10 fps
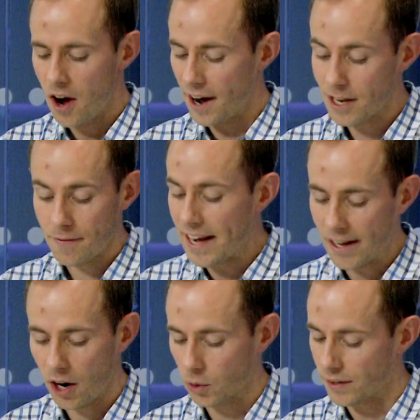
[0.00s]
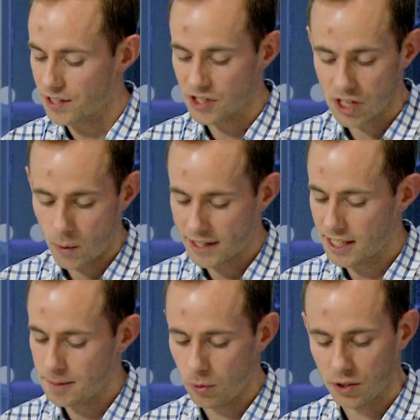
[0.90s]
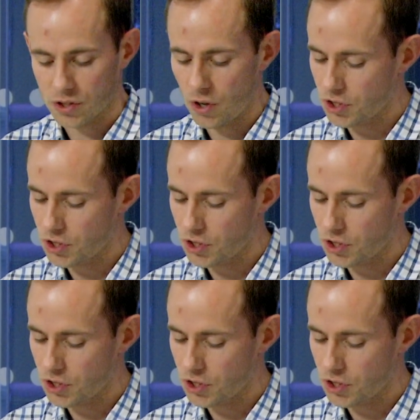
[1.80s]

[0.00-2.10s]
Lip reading: I don't have any hardware, so there's no access points, no